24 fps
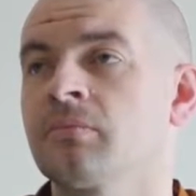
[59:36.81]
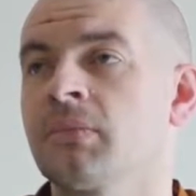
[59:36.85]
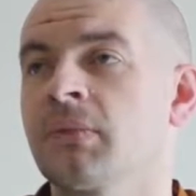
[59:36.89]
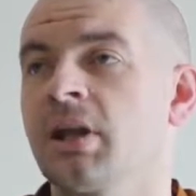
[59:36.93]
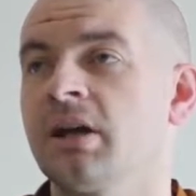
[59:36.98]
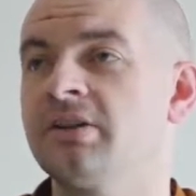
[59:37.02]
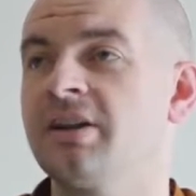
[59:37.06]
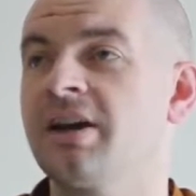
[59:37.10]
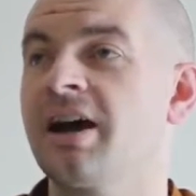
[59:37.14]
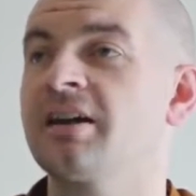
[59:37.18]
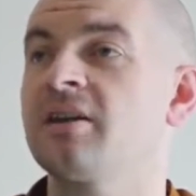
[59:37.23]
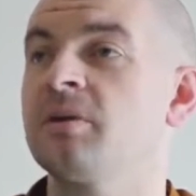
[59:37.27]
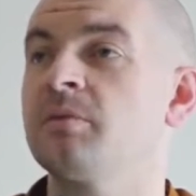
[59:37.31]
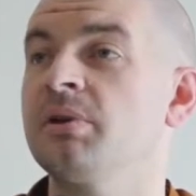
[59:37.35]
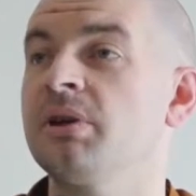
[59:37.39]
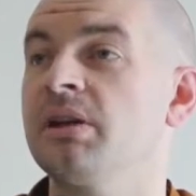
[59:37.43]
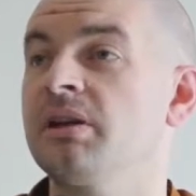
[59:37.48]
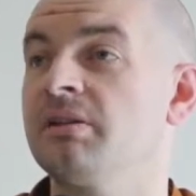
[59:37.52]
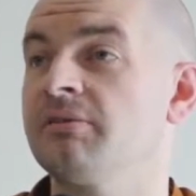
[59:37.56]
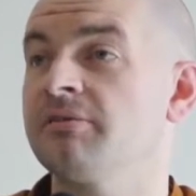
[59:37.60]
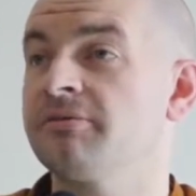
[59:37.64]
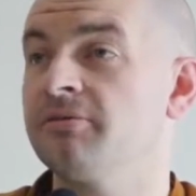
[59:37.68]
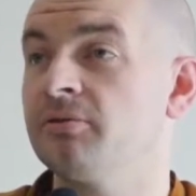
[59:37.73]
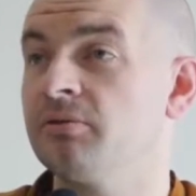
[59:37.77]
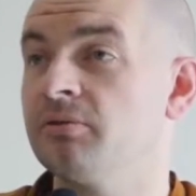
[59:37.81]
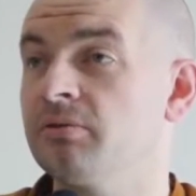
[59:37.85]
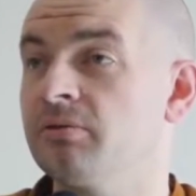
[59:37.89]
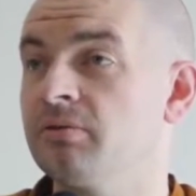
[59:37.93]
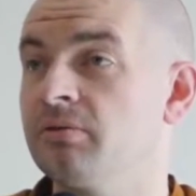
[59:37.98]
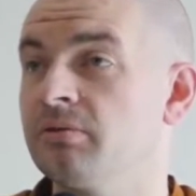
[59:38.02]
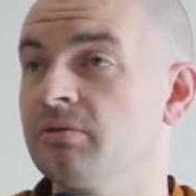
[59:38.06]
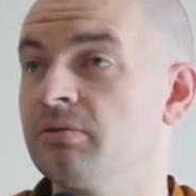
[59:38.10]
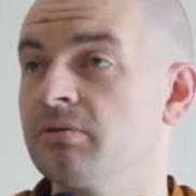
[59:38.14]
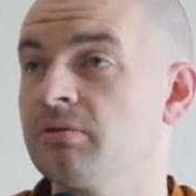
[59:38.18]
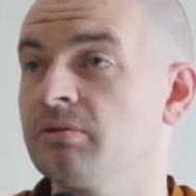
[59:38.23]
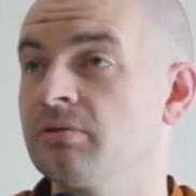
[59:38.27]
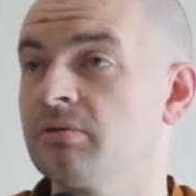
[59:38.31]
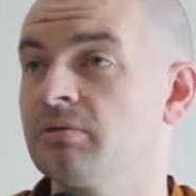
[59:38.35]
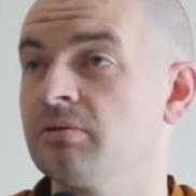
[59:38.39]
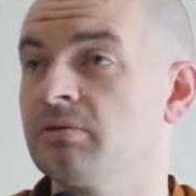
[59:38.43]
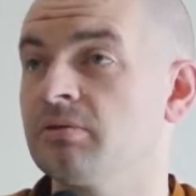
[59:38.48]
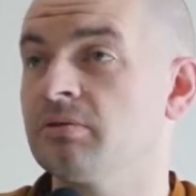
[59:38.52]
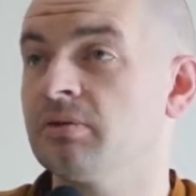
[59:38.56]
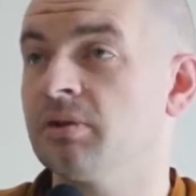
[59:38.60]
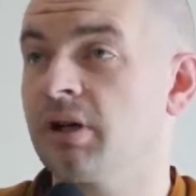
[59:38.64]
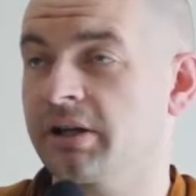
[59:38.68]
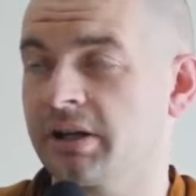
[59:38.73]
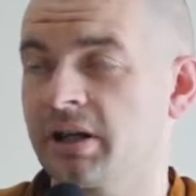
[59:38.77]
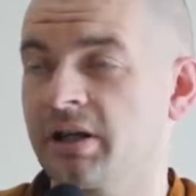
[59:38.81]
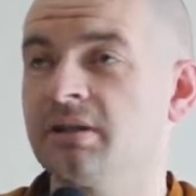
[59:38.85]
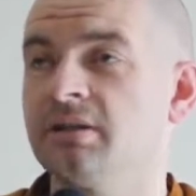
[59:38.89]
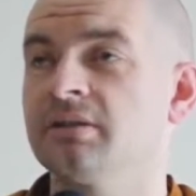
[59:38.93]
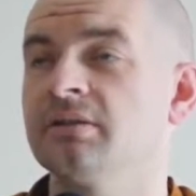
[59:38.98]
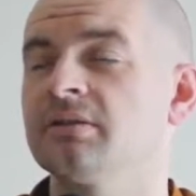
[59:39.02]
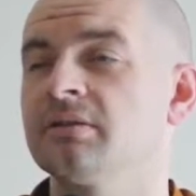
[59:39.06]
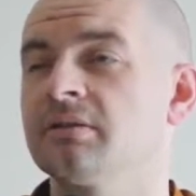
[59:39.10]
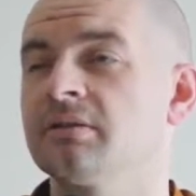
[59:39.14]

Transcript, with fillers: and a dana meaning food? Okay.